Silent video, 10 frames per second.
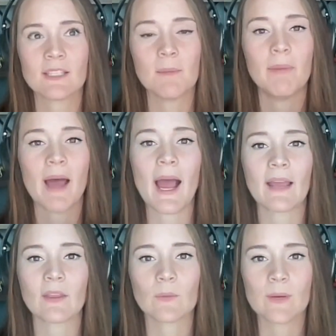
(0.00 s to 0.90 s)
to
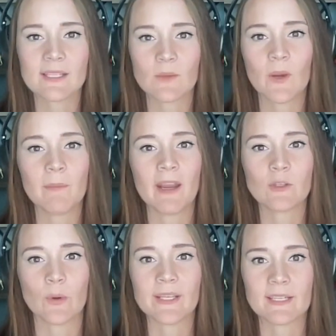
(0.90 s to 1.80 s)
back the reason we made
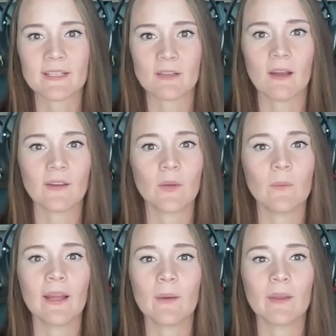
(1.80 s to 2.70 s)
choices along the way,